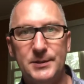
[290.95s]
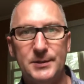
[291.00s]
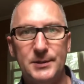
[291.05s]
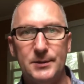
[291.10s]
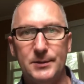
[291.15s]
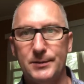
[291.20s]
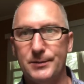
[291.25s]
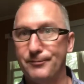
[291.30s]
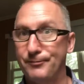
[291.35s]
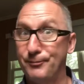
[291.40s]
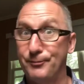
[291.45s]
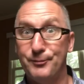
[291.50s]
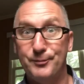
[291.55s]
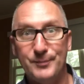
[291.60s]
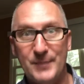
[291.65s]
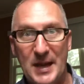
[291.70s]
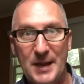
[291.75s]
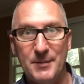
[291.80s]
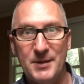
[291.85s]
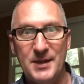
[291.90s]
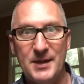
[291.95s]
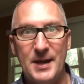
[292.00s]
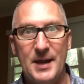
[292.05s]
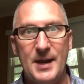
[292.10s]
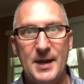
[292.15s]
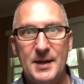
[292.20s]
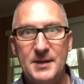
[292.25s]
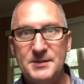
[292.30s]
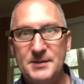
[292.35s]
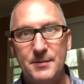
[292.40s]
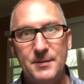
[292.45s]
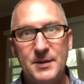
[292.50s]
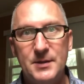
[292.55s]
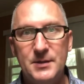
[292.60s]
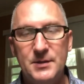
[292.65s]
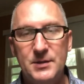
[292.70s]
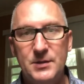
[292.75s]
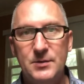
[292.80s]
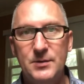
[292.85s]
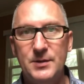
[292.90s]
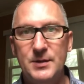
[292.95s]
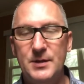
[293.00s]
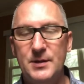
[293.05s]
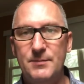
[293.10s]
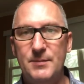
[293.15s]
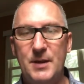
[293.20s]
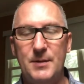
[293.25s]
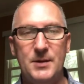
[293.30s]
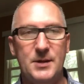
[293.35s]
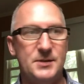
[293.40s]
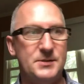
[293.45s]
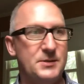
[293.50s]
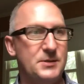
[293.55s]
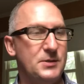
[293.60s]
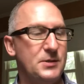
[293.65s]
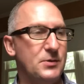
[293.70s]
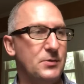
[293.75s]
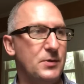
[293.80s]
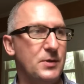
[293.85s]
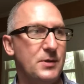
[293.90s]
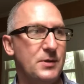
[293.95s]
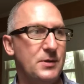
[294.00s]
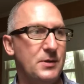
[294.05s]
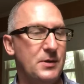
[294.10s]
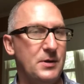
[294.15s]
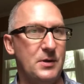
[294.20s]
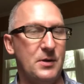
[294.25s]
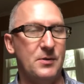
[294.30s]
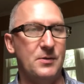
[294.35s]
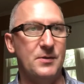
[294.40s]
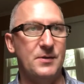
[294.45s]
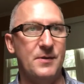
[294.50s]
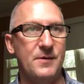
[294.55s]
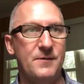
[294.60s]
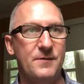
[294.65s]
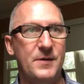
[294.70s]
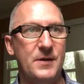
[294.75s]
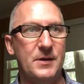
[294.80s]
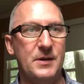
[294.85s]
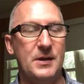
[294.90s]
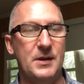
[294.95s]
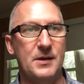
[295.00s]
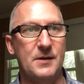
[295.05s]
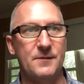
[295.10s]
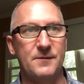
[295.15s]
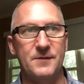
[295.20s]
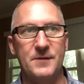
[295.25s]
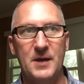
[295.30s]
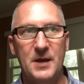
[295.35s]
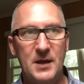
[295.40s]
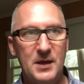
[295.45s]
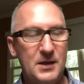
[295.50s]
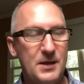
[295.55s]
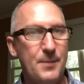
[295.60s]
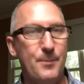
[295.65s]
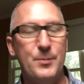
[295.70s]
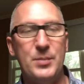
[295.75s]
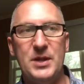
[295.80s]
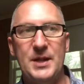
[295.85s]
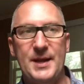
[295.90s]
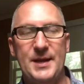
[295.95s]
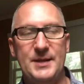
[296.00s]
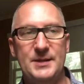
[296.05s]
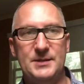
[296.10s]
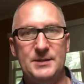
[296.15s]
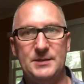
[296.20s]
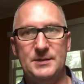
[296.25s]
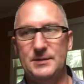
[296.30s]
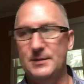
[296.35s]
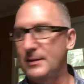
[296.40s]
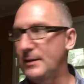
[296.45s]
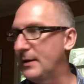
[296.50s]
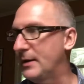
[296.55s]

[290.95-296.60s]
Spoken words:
So maybe that has something to do with it. Maybe it has to do with, the feeling of complaint.